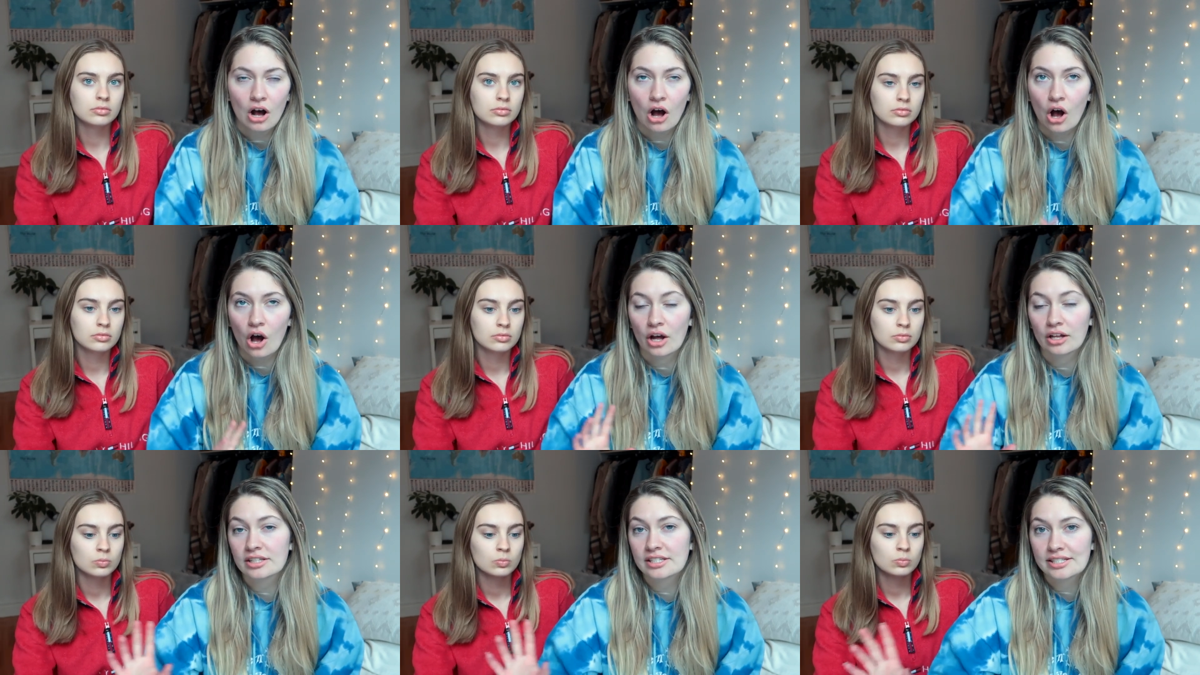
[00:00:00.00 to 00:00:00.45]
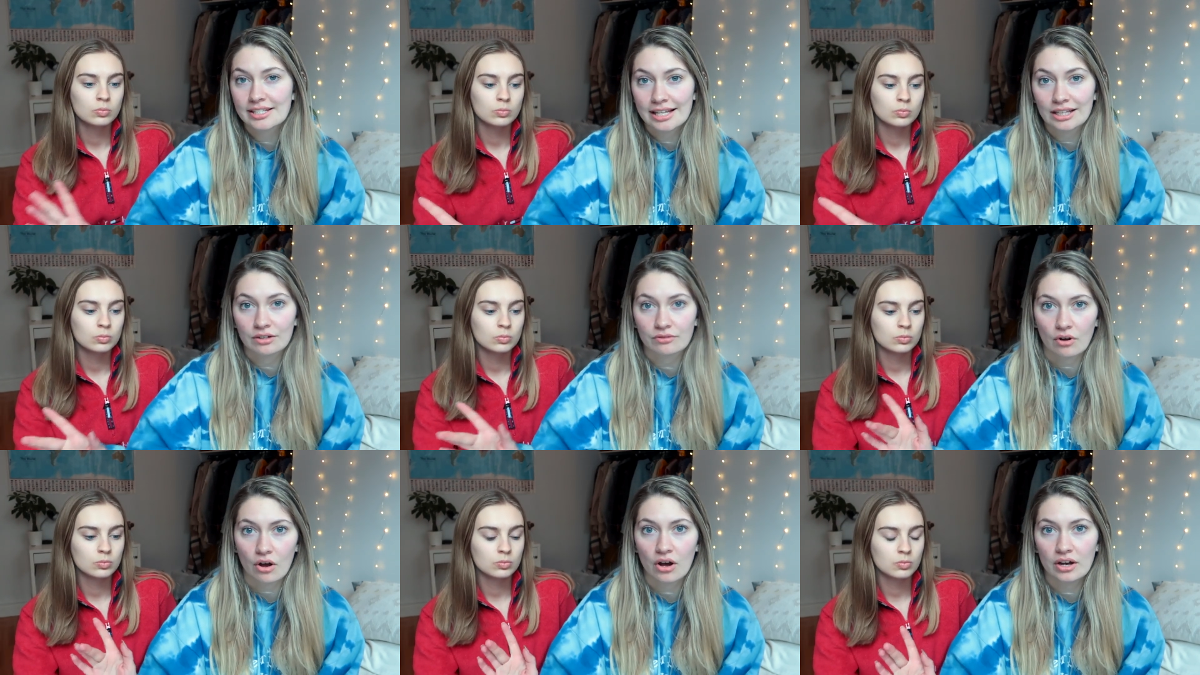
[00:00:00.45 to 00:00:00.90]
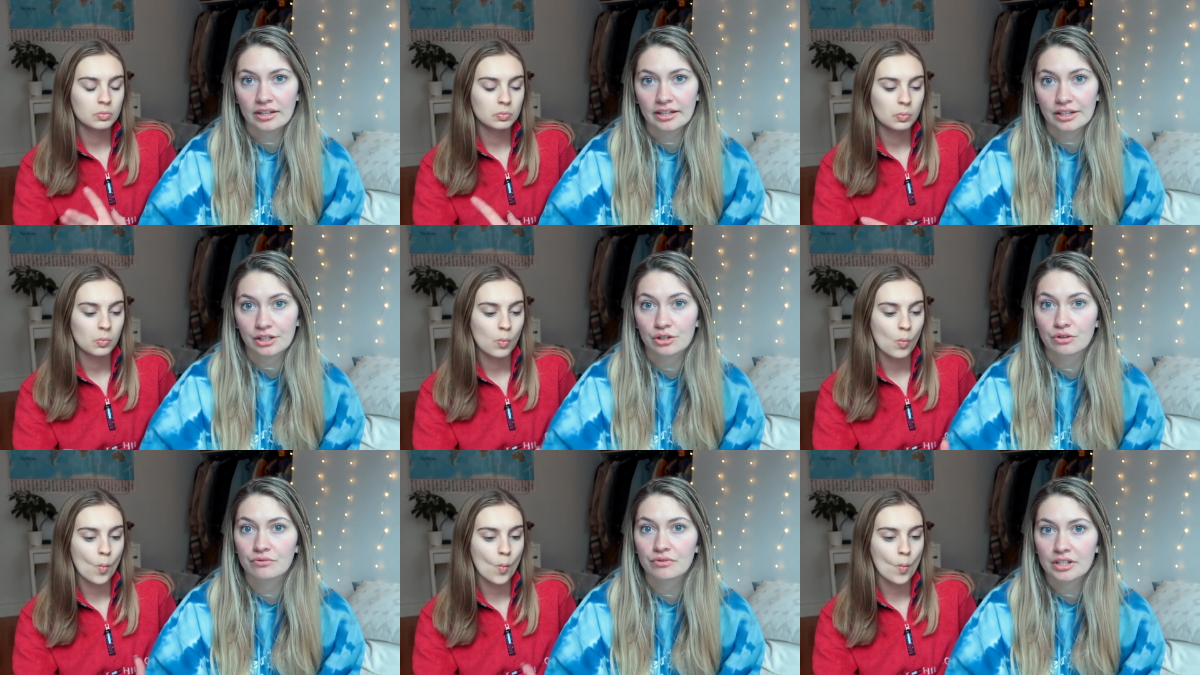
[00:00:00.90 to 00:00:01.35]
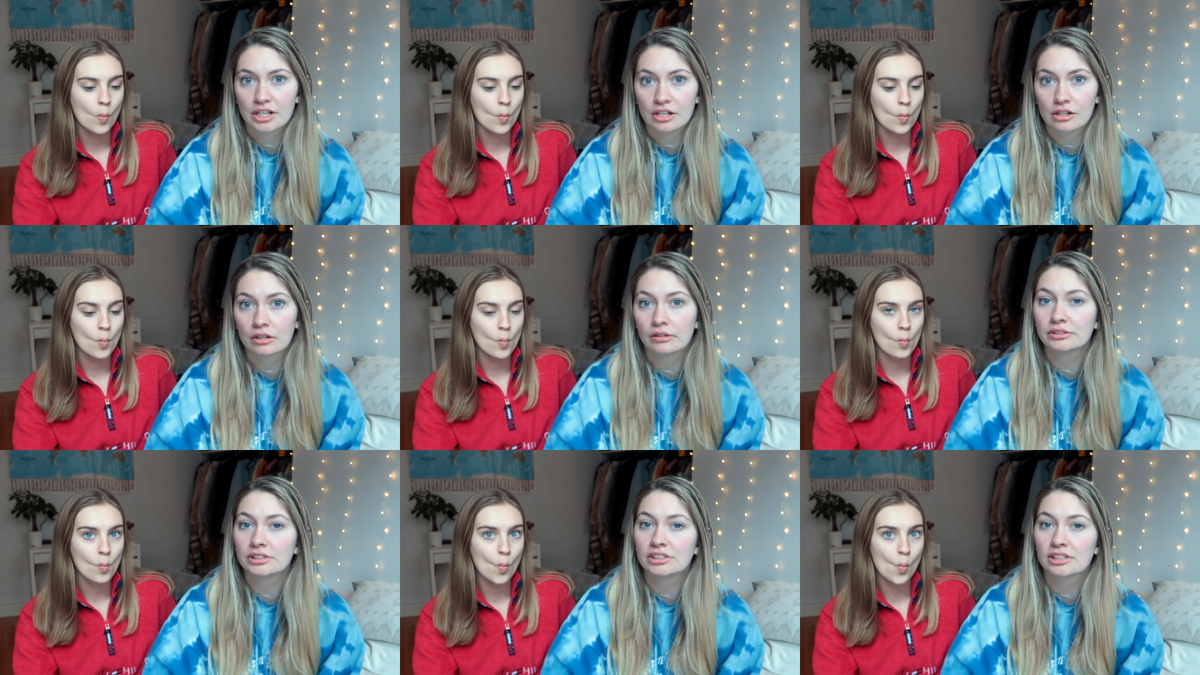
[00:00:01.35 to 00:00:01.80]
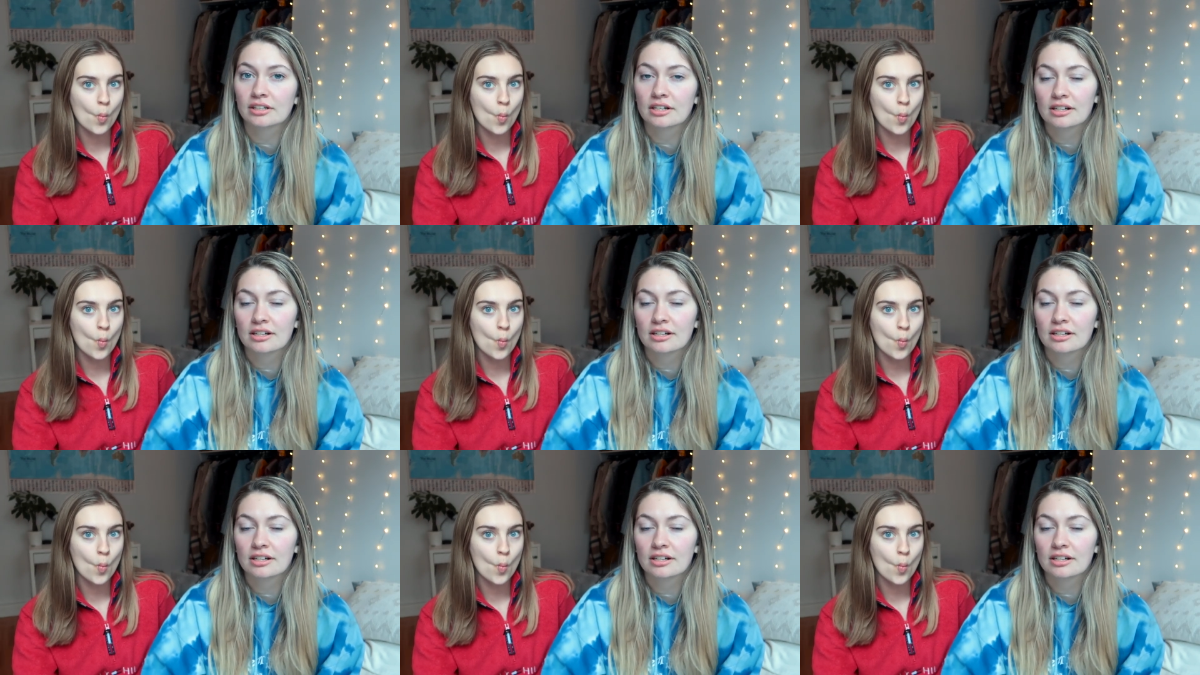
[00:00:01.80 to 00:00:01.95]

Speaker 1: on Saint Laurent. Like you're really close to